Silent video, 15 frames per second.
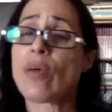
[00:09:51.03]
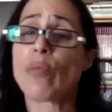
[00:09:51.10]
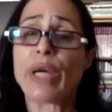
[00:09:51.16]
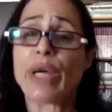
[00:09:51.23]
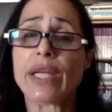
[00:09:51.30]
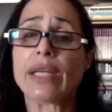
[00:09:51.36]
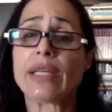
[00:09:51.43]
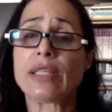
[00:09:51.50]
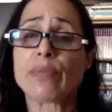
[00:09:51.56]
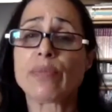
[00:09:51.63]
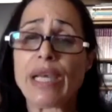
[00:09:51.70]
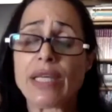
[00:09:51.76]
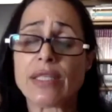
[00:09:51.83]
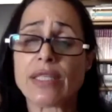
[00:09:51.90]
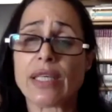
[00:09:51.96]
but it is
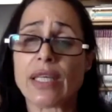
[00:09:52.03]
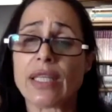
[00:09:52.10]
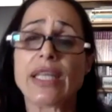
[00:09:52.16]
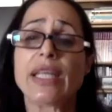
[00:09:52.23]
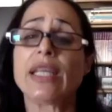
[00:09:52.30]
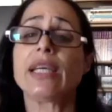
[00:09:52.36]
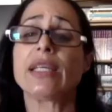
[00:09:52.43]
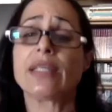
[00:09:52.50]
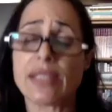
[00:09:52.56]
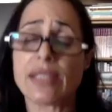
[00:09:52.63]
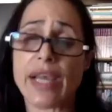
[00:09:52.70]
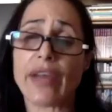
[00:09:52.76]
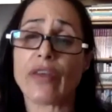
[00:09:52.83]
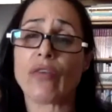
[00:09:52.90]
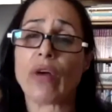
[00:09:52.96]
basically
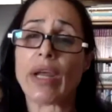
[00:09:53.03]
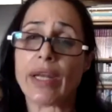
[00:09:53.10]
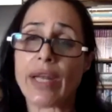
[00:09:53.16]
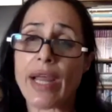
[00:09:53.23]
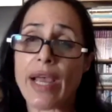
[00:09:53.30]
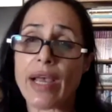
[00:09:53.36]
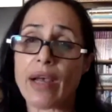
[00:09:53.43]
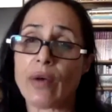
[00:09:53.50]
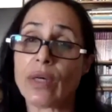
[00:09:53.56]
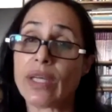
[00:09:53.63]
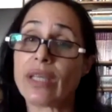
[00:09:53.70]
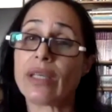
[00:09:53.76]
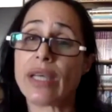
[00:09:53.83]
dead right now.